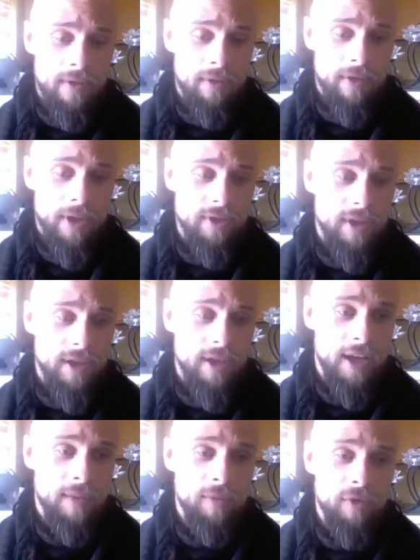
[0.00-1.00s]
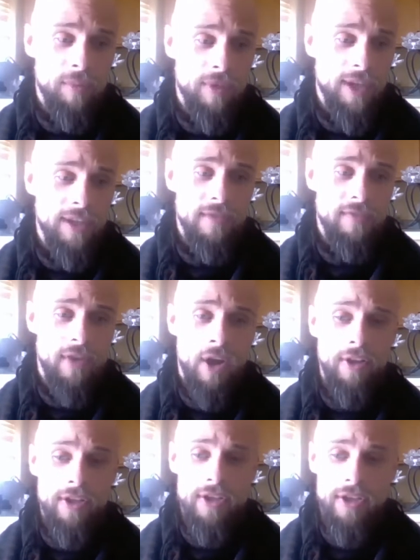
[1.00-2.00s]
They're not trying to come to a place of
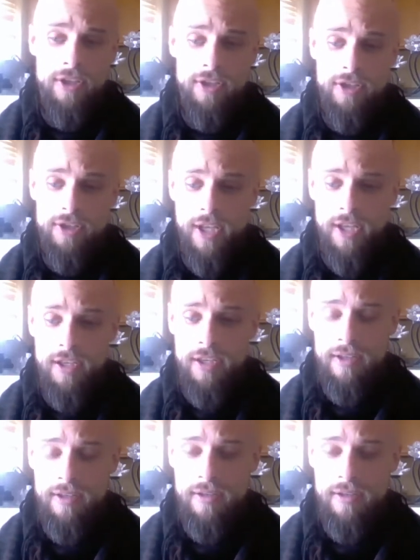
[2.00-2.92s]
knowledge and understanding.